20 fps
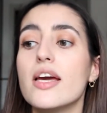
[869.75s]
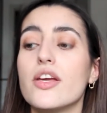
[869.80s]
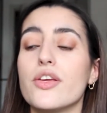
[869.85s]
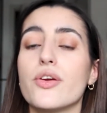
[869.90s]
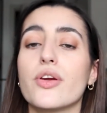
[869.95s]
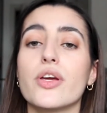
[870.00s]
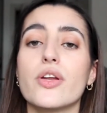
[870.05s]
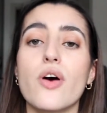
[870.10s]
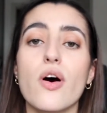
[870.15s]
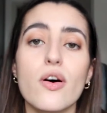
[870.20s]

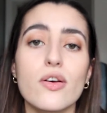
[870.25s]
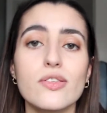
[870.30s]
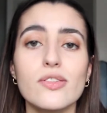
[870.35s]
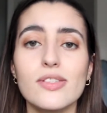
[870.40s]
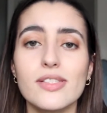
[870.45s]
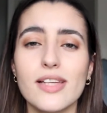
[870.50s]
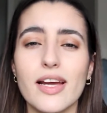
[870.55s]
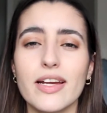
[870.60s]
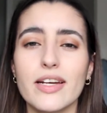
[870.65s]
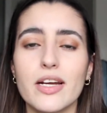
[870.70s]
You can also
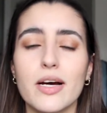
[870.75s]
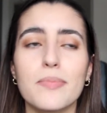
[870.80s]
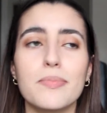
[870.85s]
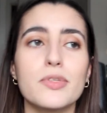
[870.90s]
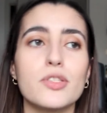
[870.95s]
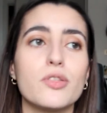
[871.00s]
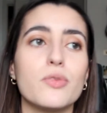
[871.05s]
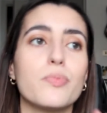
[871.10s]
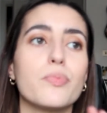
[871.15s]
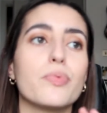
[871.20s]
sign
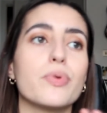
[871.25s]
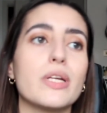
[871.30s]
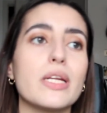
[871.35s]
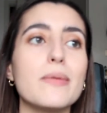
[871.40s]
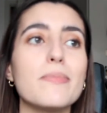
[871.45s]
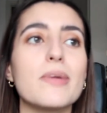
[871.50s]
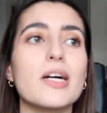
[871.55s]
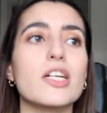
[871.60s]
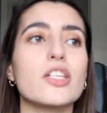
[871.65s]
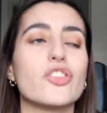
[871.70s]
up to pretty
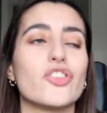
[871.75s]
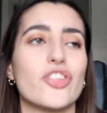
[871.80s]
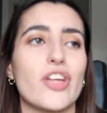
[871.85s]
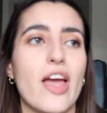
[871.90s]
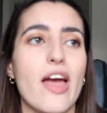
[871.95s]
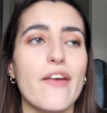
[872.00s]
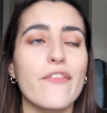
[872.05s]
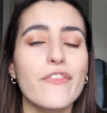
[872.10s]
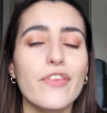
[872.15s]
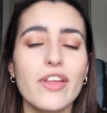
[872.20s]
much
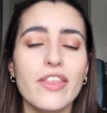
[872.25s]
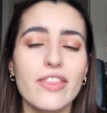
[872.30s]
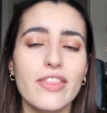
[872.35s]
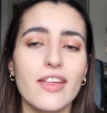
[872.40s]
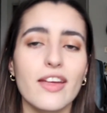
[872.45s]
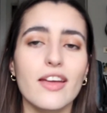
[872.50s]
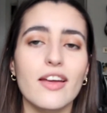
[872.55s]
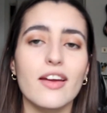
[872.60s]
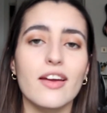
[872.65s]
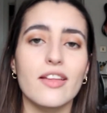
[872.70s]

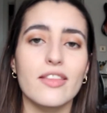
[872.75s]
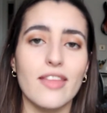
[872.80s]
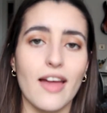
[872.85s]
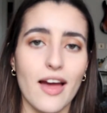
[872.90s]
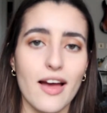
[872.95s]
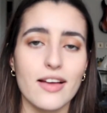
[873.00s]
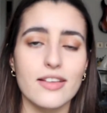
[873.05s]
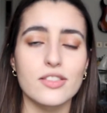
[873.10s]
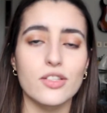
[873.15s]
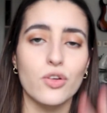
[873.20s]
everything that
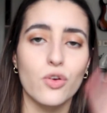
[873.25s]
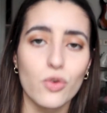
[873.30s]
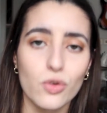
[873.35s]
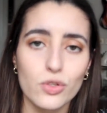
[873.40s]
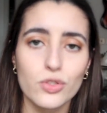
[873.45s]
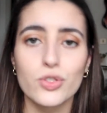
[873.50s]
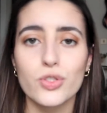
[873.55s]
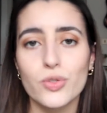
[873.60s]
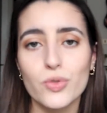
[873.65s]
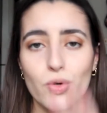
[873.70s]
has a
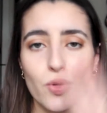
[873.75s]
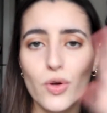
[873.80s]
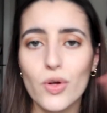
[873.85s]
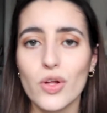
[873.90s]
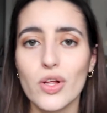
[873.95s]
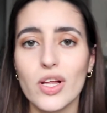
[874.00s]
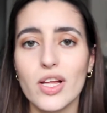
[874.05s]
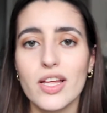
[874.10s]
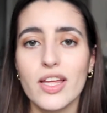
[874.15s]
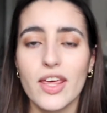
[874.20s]

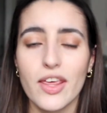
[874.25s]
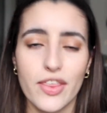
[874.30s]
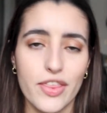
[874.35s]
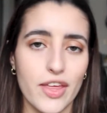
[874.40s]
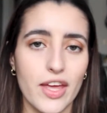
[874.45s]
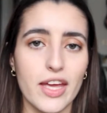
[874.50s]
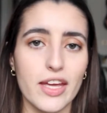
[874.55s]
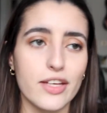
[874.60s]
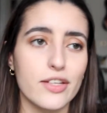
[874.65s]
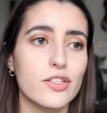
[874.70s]
cultural
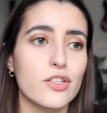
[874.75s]
thing.